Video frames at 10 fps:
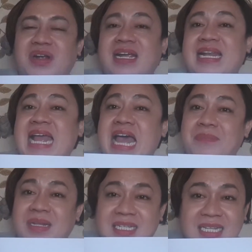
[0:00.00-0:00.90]

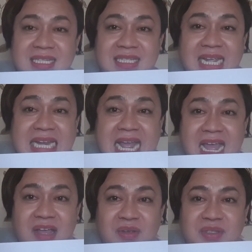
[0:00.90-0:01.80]
inhabitants in a
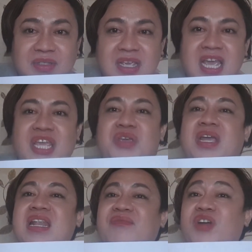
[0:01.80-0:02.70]
house, you can
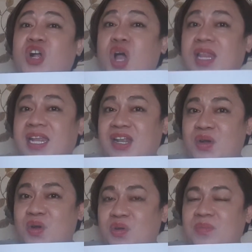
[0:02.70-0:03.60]
never call it a
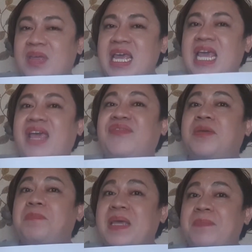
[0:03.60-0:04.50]
home if the
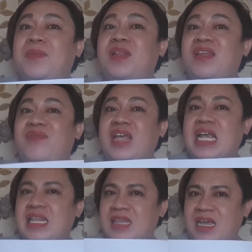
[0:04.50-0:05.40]
people living
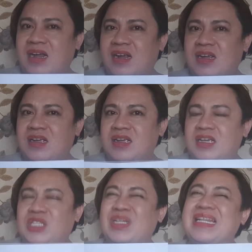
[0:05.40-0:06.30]
in there
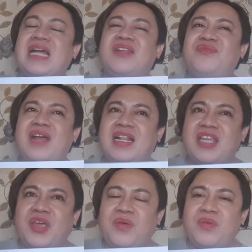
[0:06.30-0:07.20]
do not
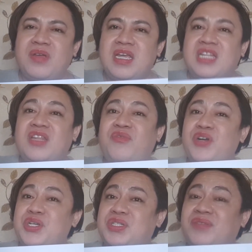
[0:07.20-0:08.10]
value the
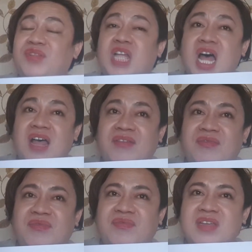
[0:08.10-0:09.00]
virtues of love,
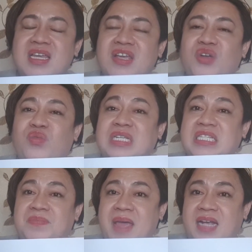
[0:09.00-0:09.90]

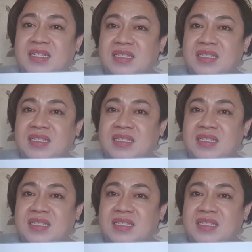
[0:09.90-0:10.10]
respect,